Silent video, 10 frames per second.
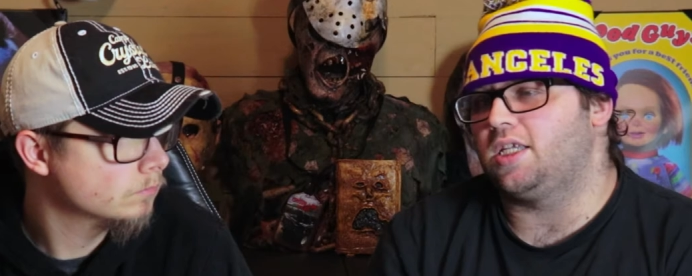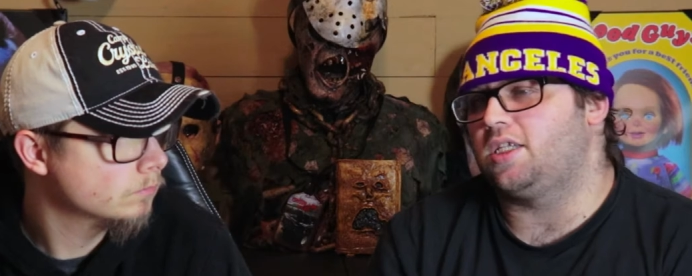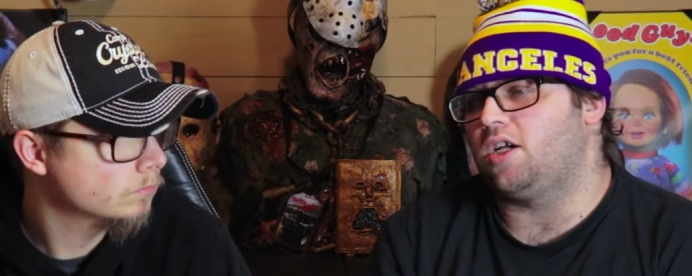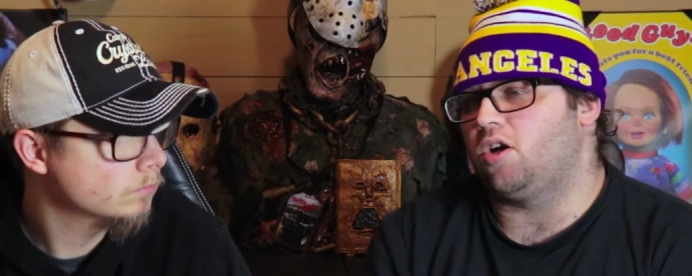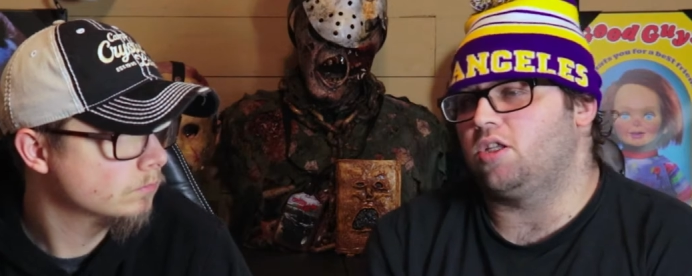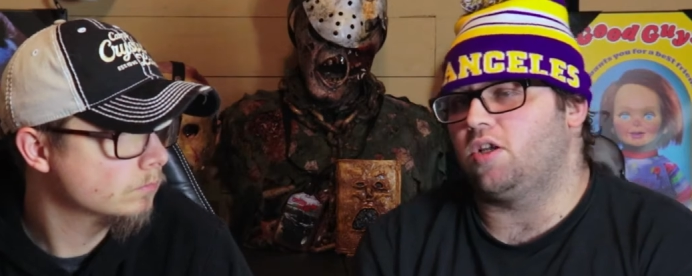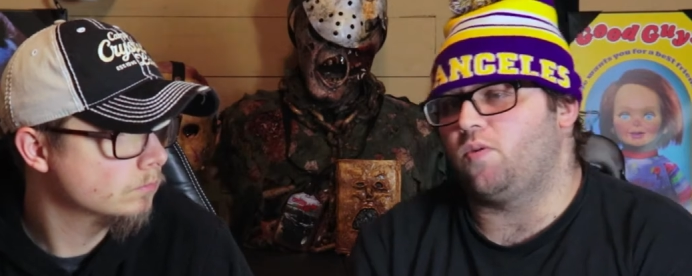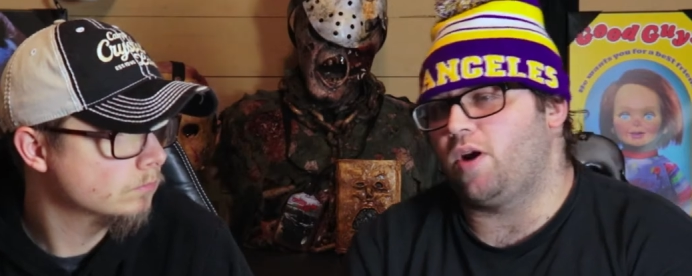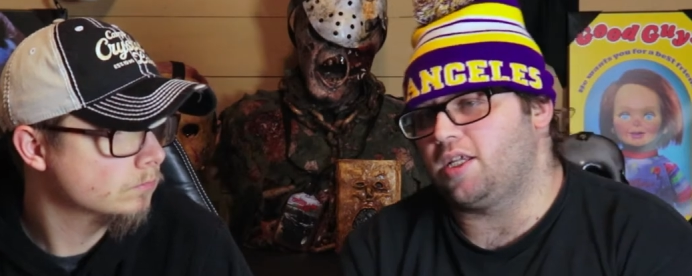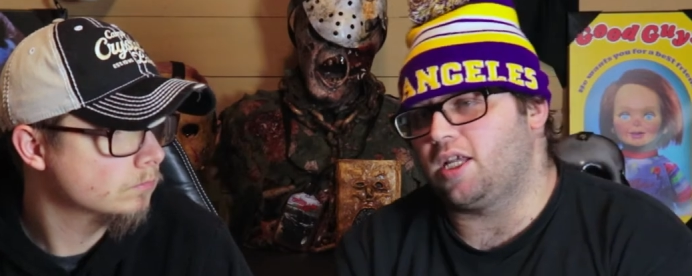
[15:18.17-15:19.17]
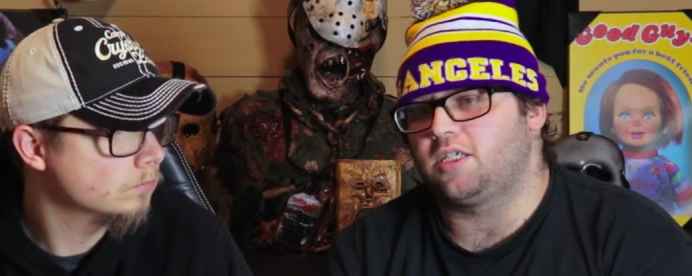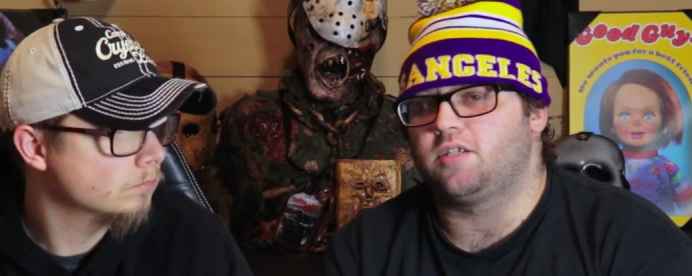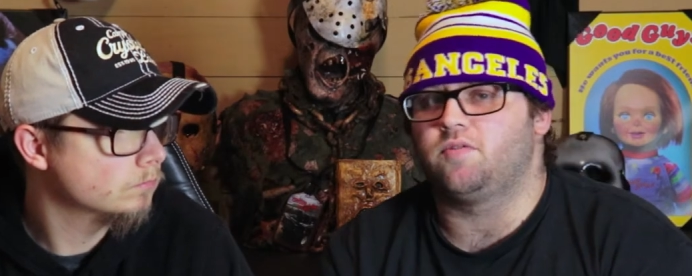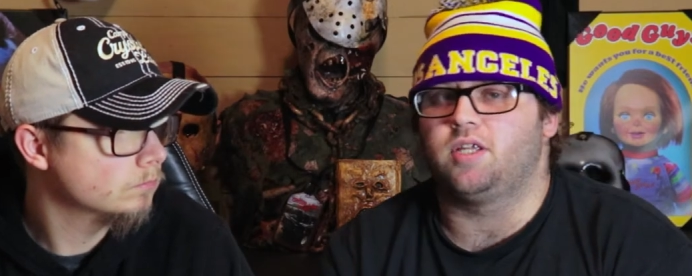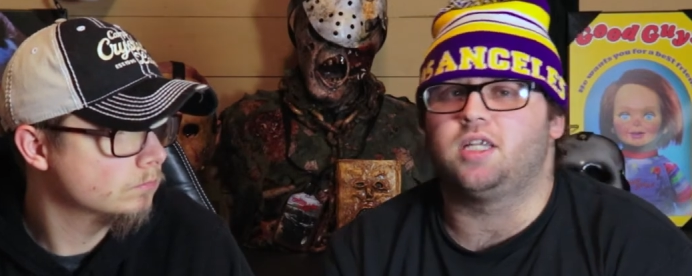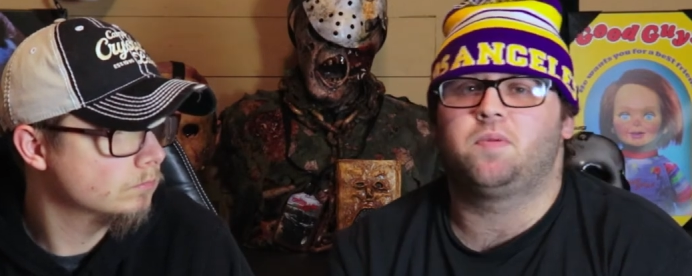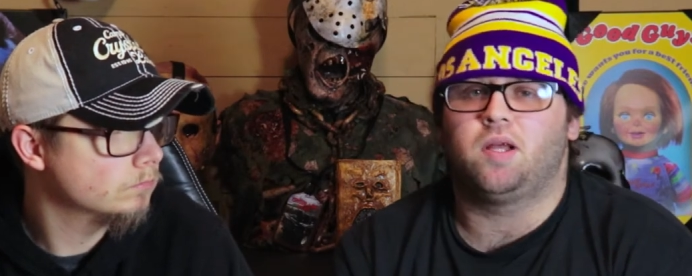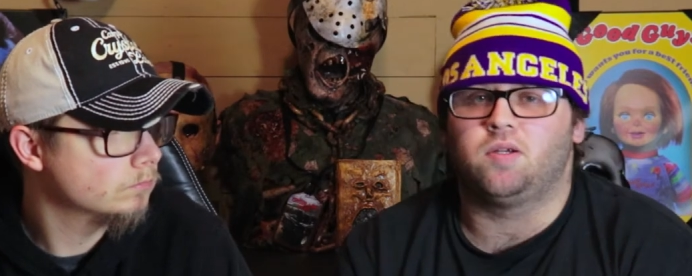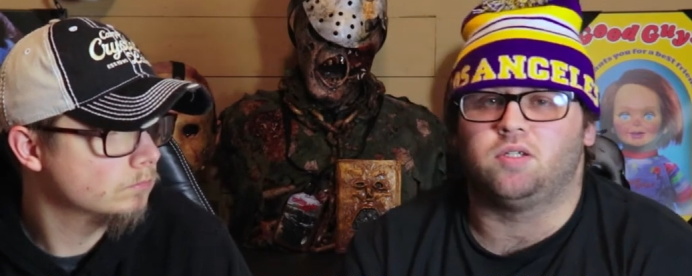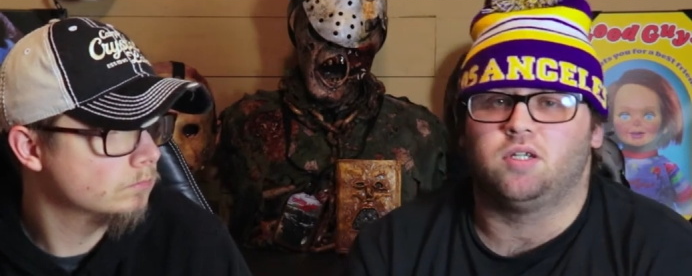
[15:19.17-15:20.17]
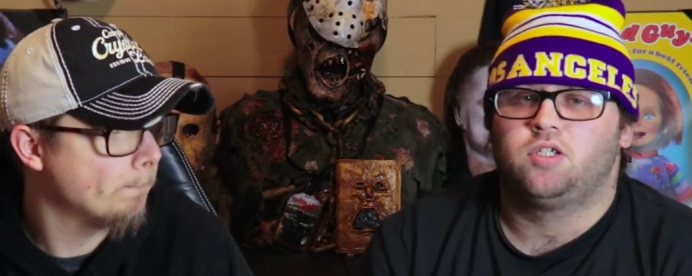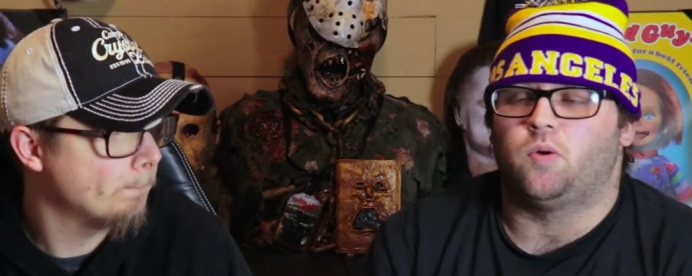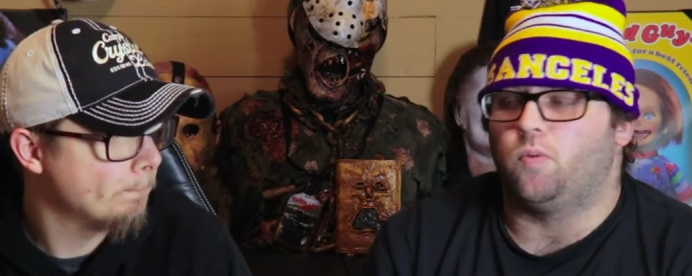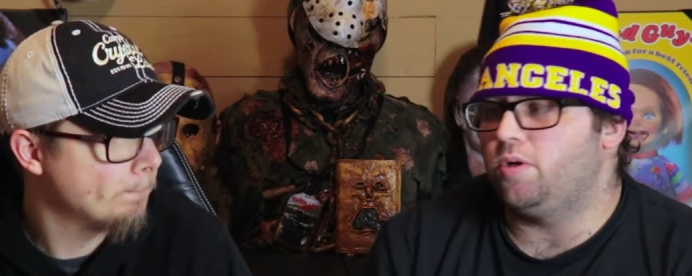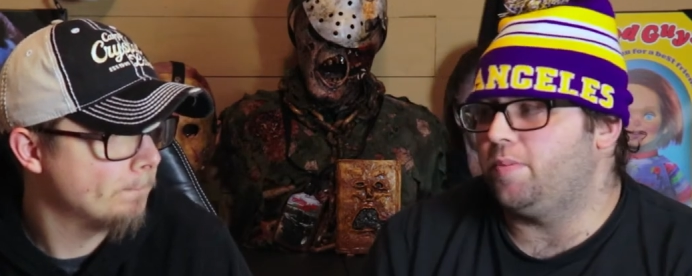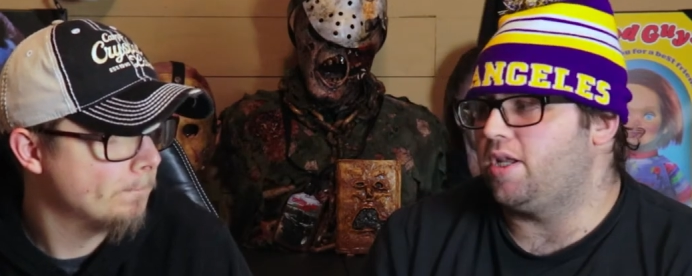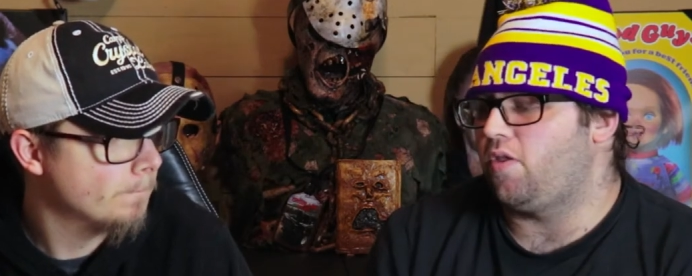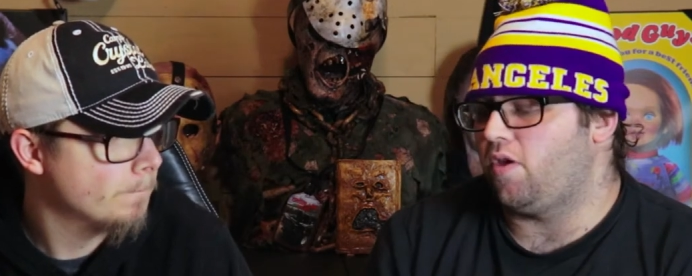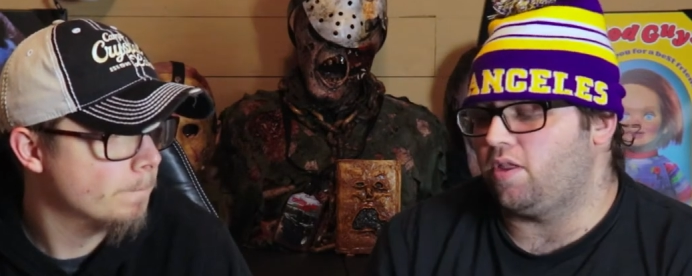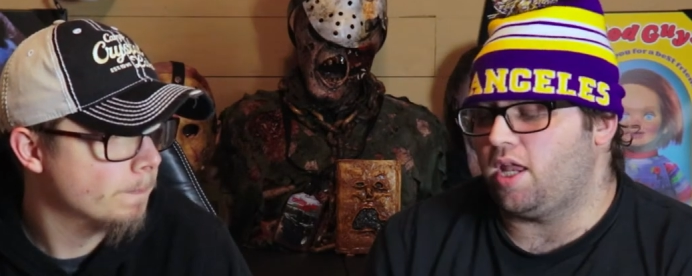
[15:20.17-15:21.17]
Speaker 1: at the Charles Lee Ray's house because of the explosion. So we're meant to think